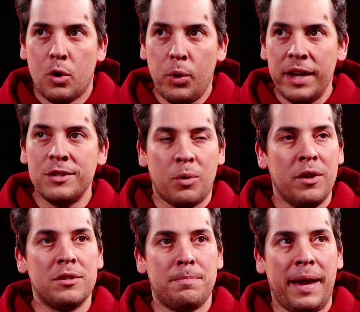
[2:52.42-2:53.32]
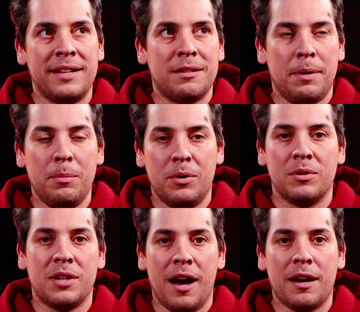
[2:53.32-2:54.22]
Queen's one of those bands that people
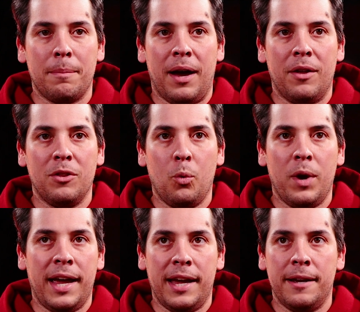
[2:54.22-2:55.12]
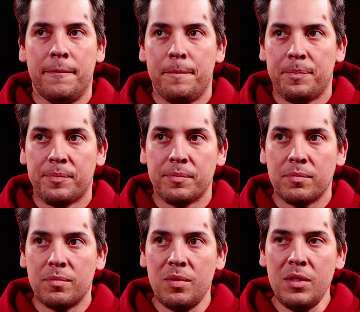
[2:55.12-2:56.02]
don't talk about the way
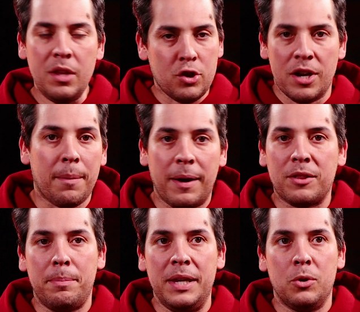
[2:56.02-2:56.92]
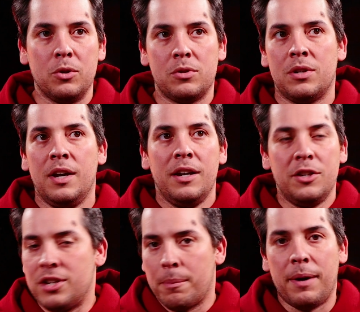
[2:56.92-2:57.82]
you talk about the Beatles,
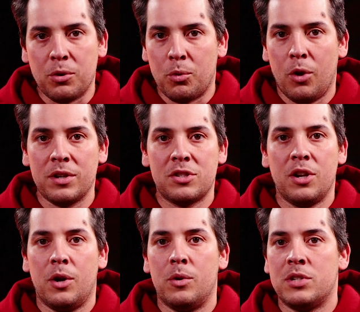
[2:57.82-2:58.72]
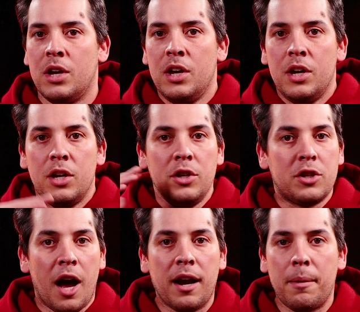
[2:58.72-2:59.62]
you talk about the Rolling Stones, you
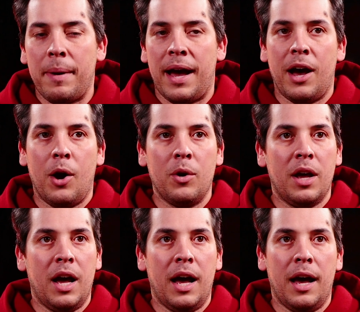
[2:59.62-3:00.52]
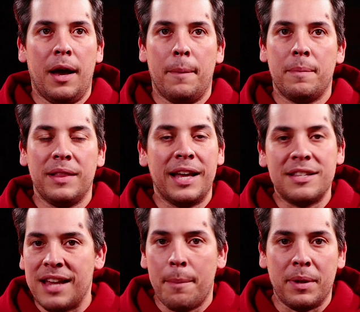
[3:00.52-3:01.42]
talk about
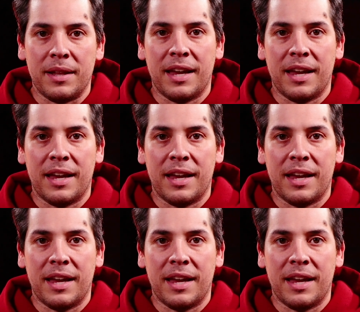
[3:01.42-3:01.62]
Led Zeppelin.